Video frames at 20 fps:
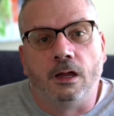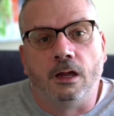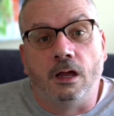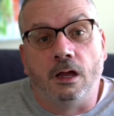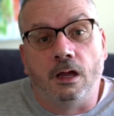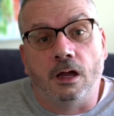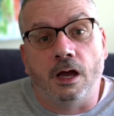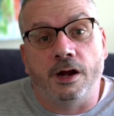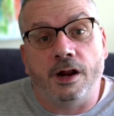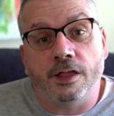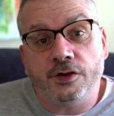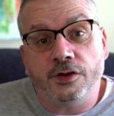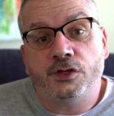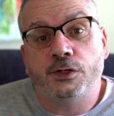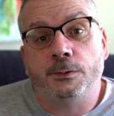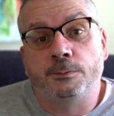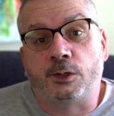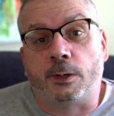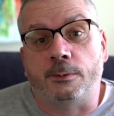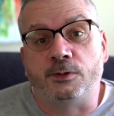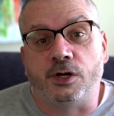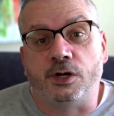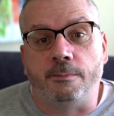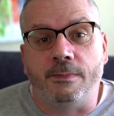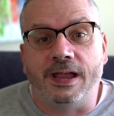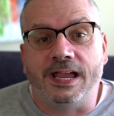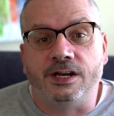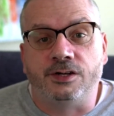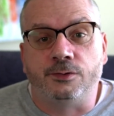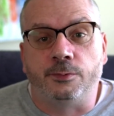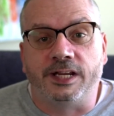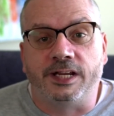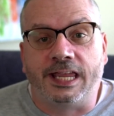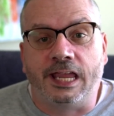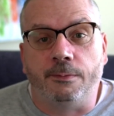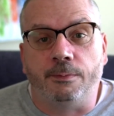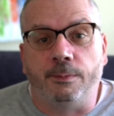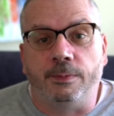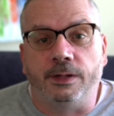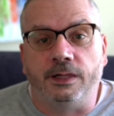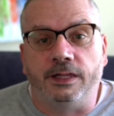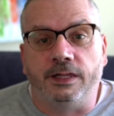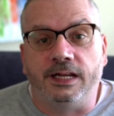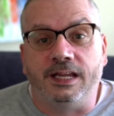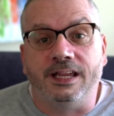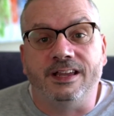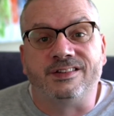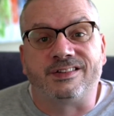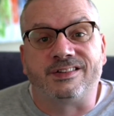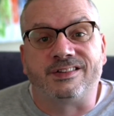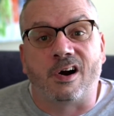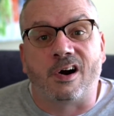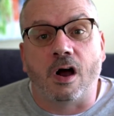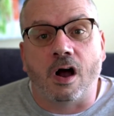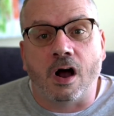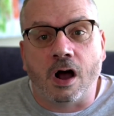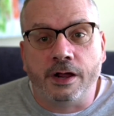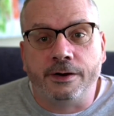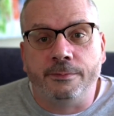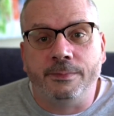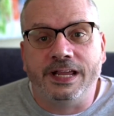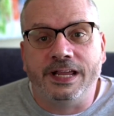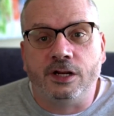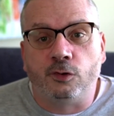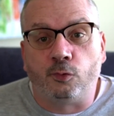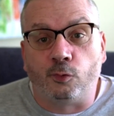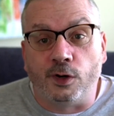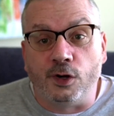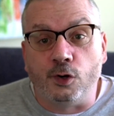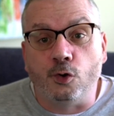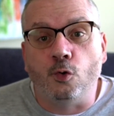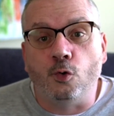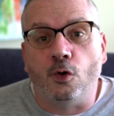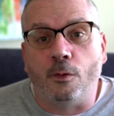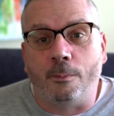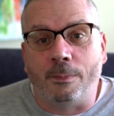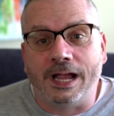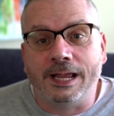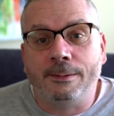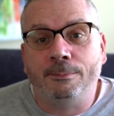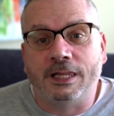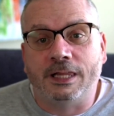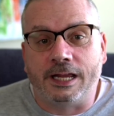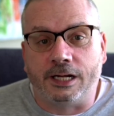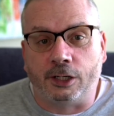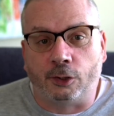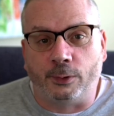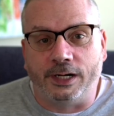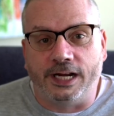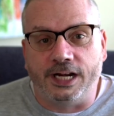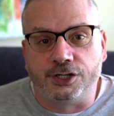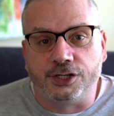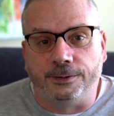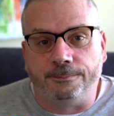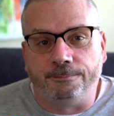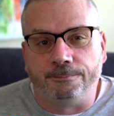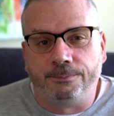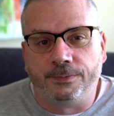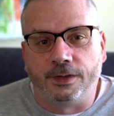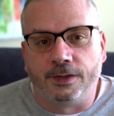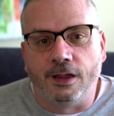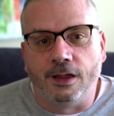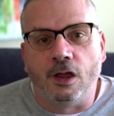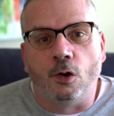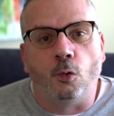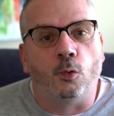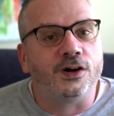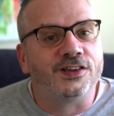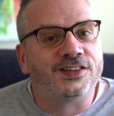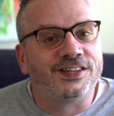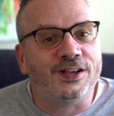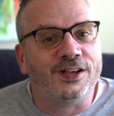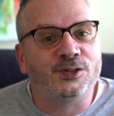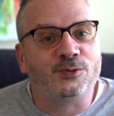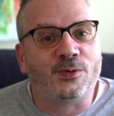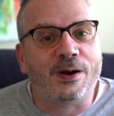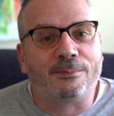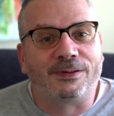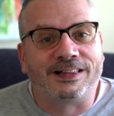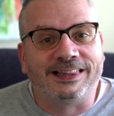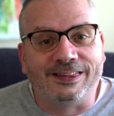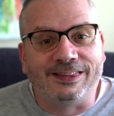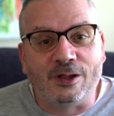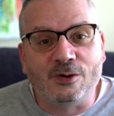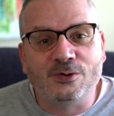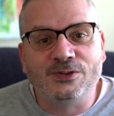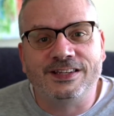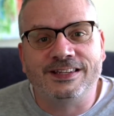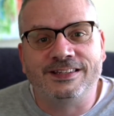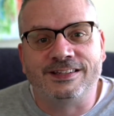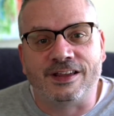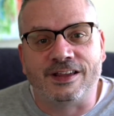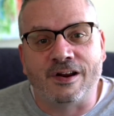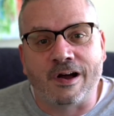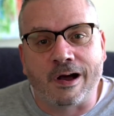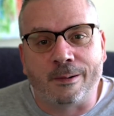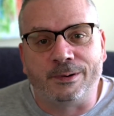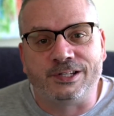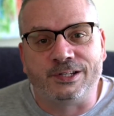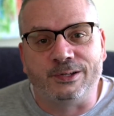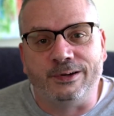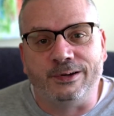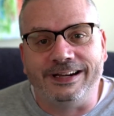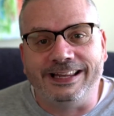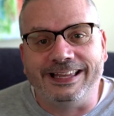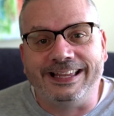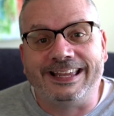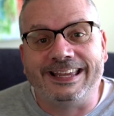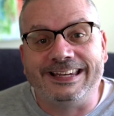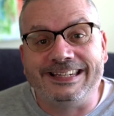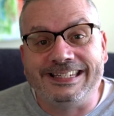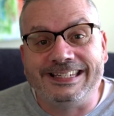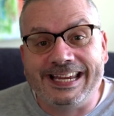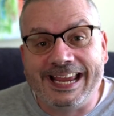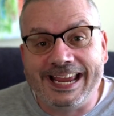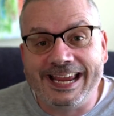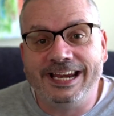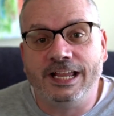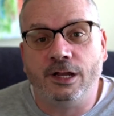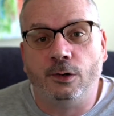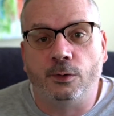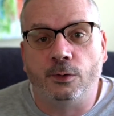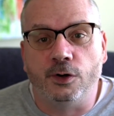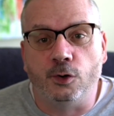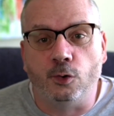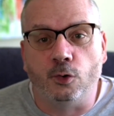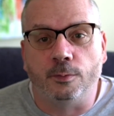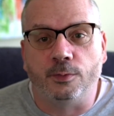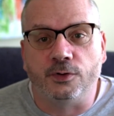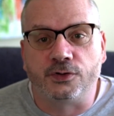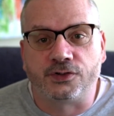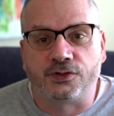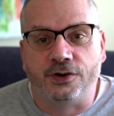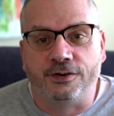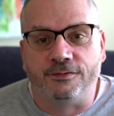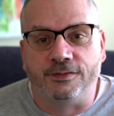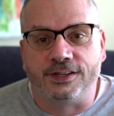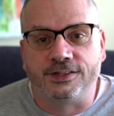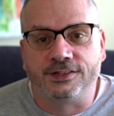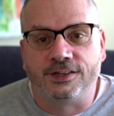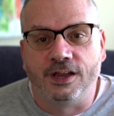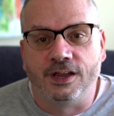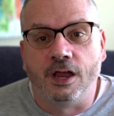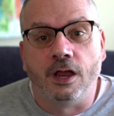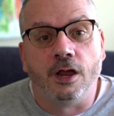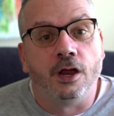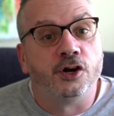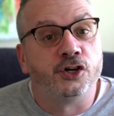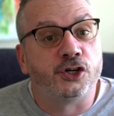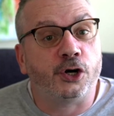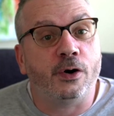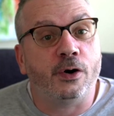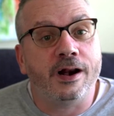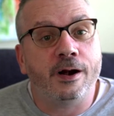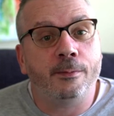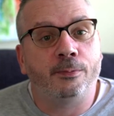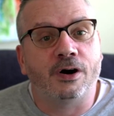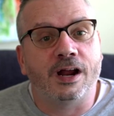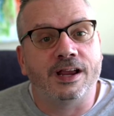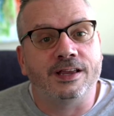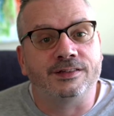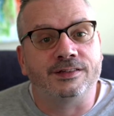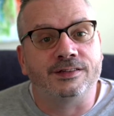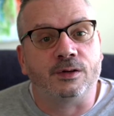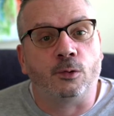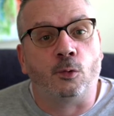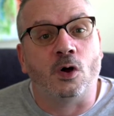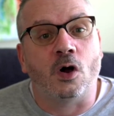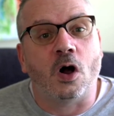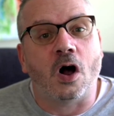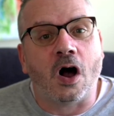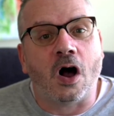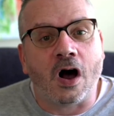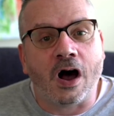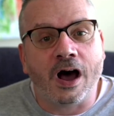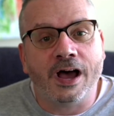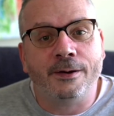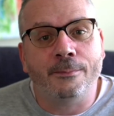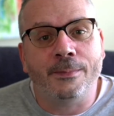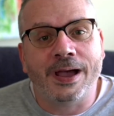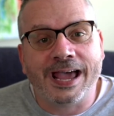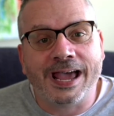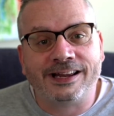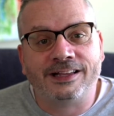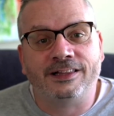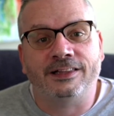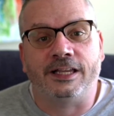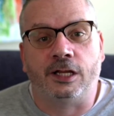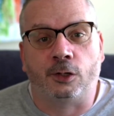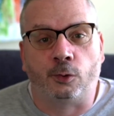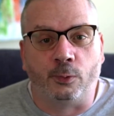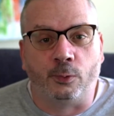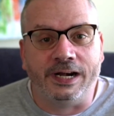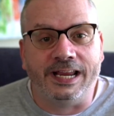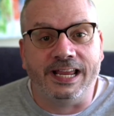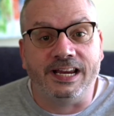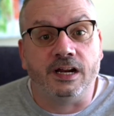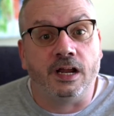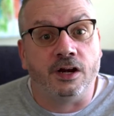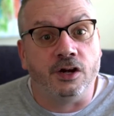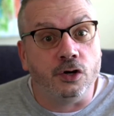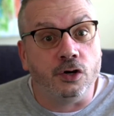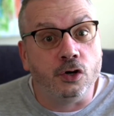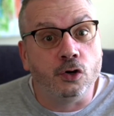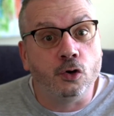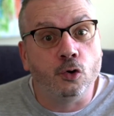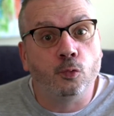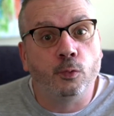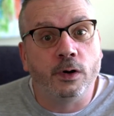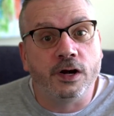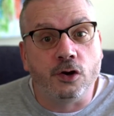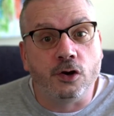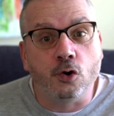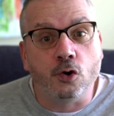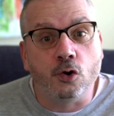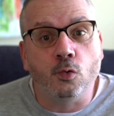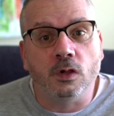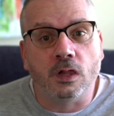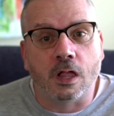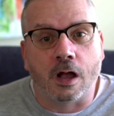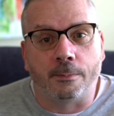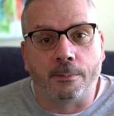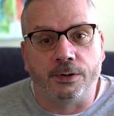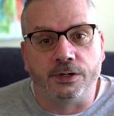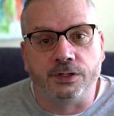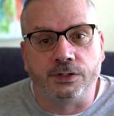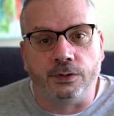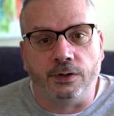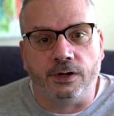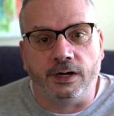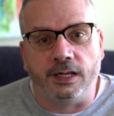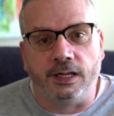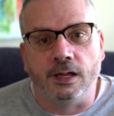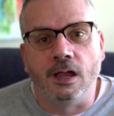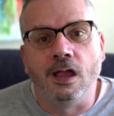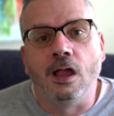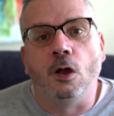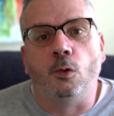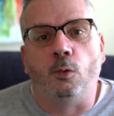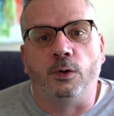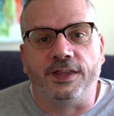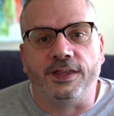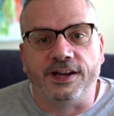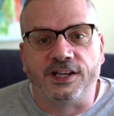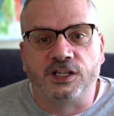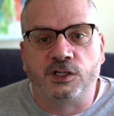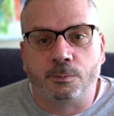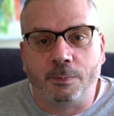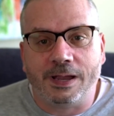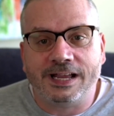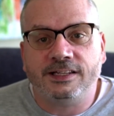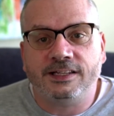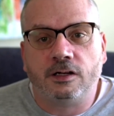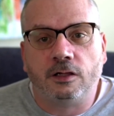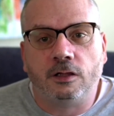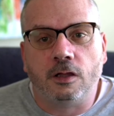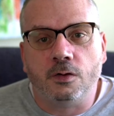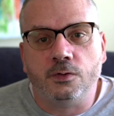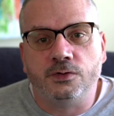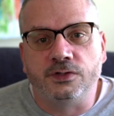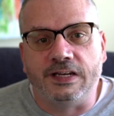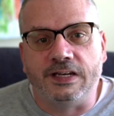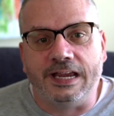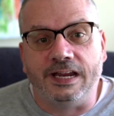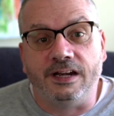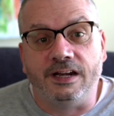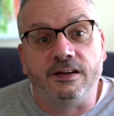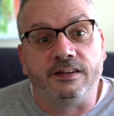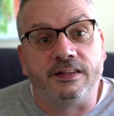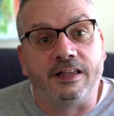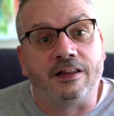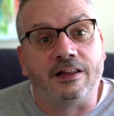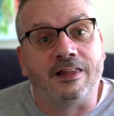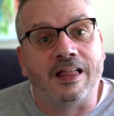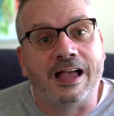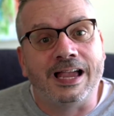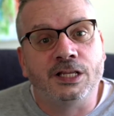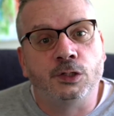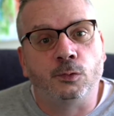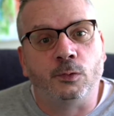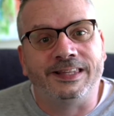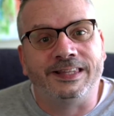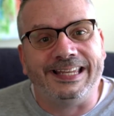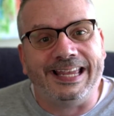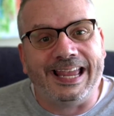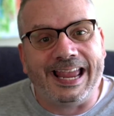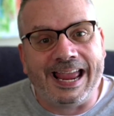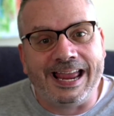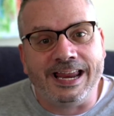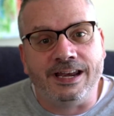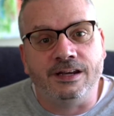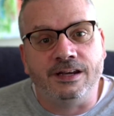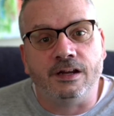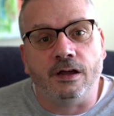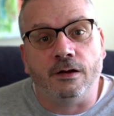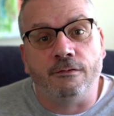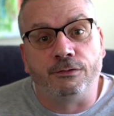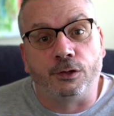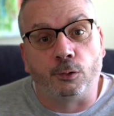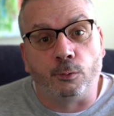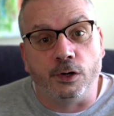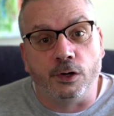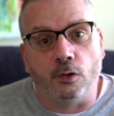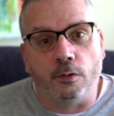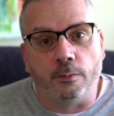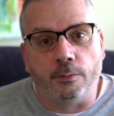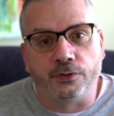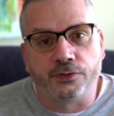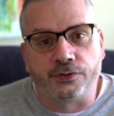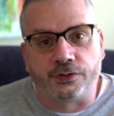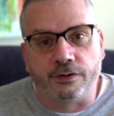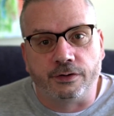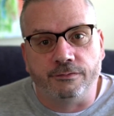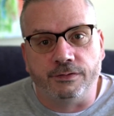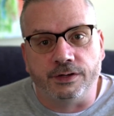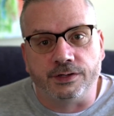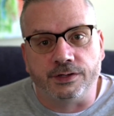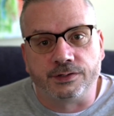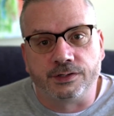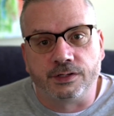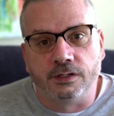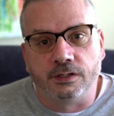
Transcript: Another subscription management capability is our automated renewal pipeline creation. When a sales rep closes an opportunity containing a renewable service, Sugar Enterprise will automatically create a new renewal opportunity with an expected close date that aligns with the end of the renewable service.